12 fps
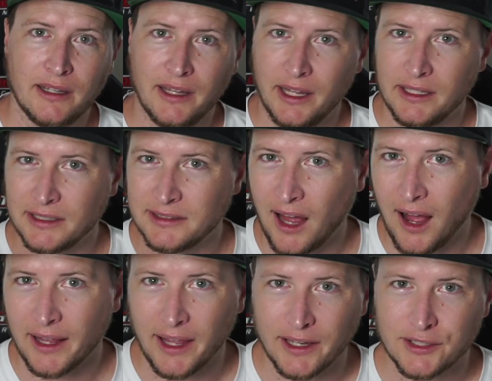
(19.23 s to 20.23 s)
and a
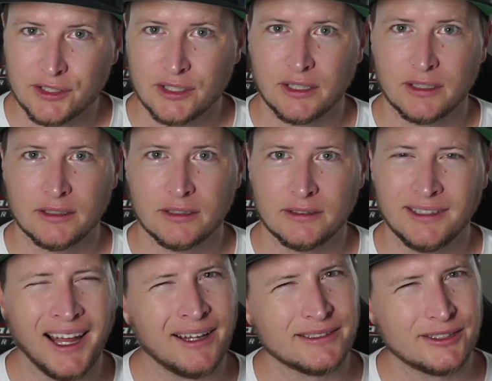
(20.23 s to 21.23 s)
dagesh.
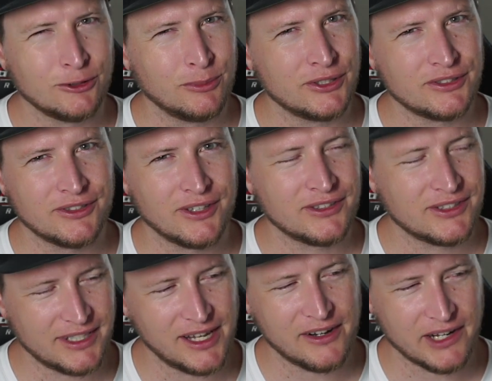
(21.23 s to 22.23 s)
Not so much the
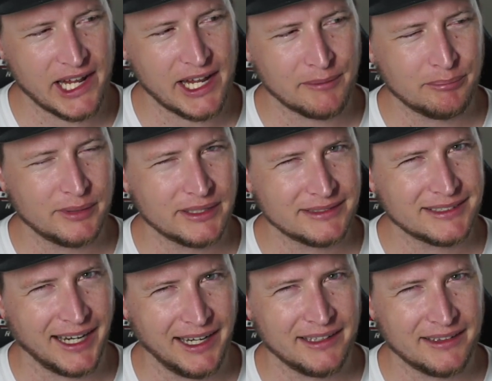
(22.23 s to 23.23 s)
tsere, but
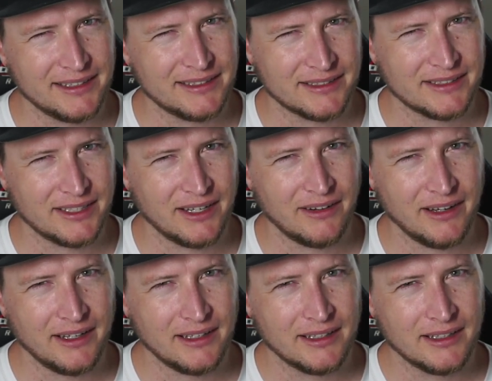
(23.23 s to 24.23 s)
kind of the
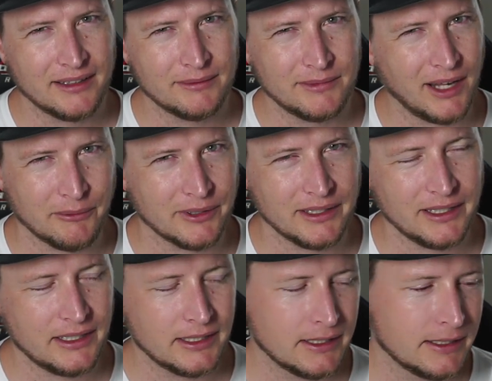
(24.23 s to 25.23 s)
tsere. Not really.
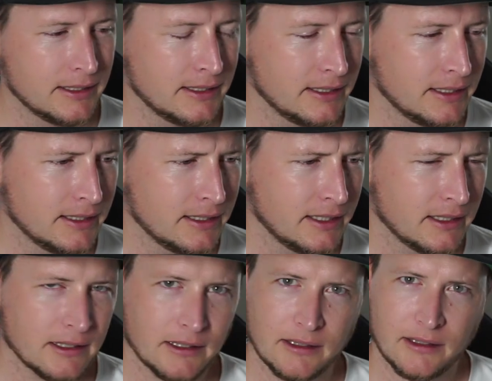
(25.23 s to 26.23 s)

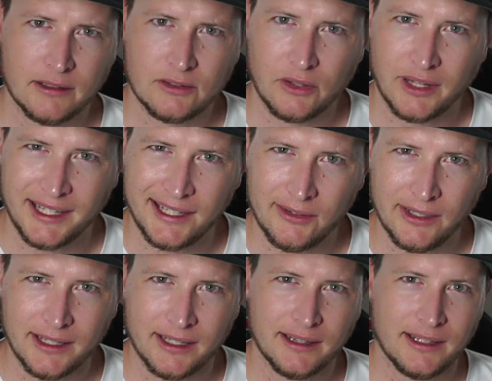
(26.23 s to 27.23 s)
So the hirik
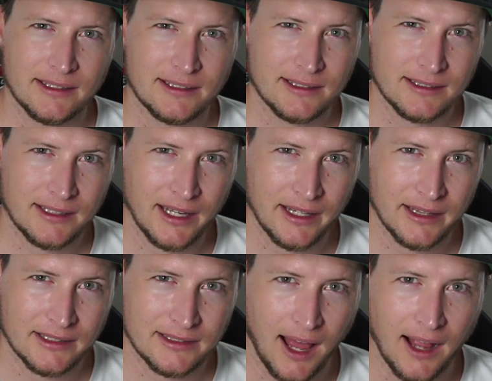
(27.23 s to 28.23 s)
and the and the
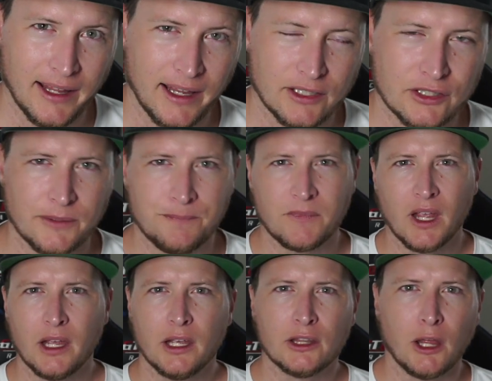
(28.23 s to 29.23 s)
dagesh.
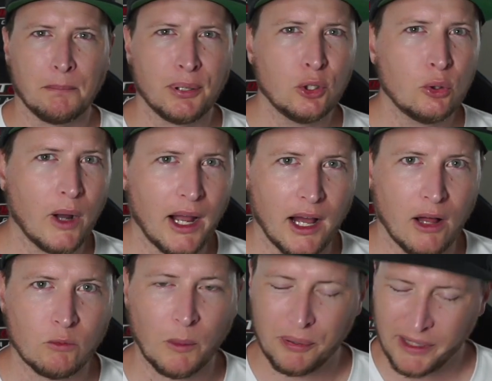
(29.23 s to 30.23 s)
The Pual
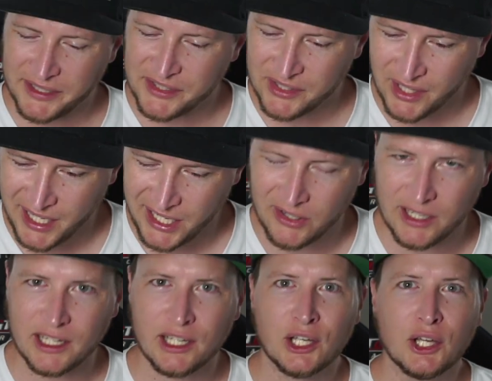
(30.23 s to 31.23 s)
replaces the hirik
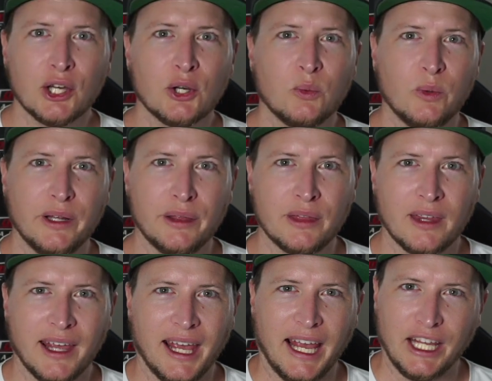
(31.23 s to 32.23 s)
with
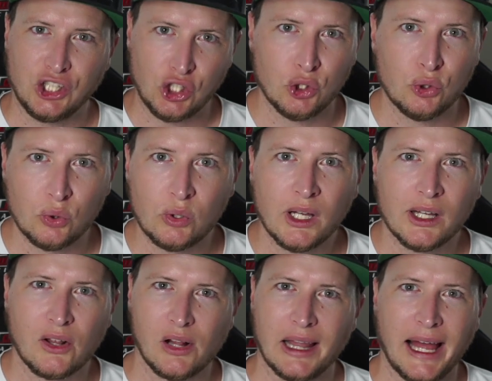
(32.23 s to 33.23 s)
a U
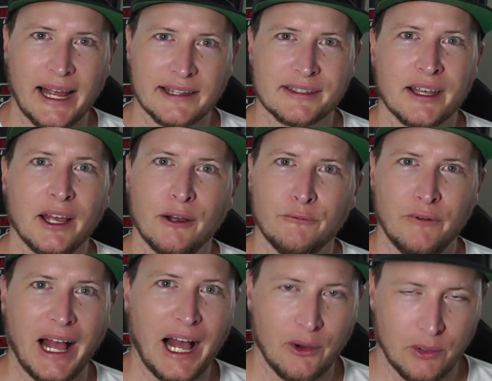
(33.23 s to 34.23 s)
class
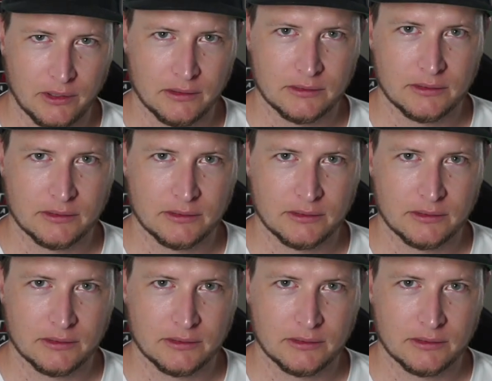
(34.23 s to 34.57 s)
vowel,